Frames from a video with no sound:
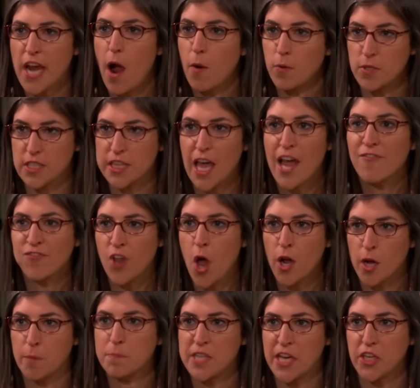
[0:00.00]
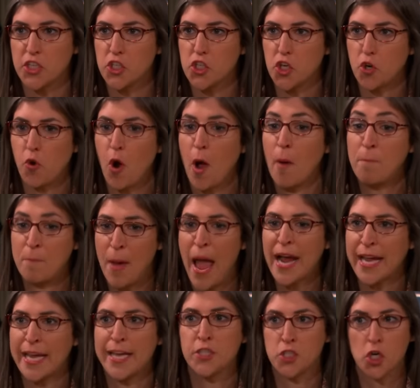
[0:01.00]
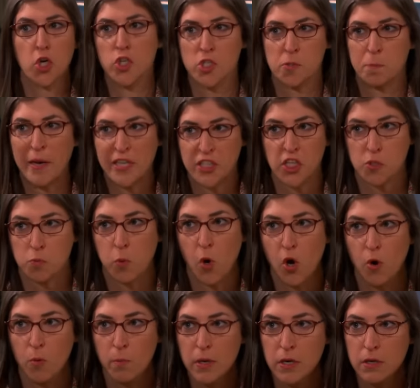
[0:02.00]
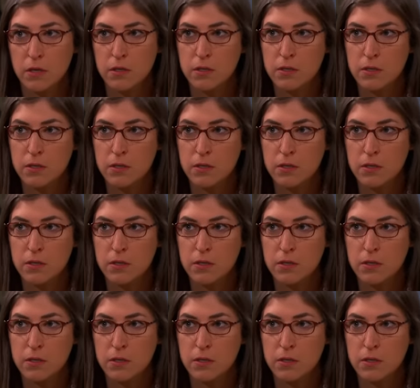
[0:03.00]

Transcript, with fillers: to Howard's lifelong obsession to crawl back into her spacious womb.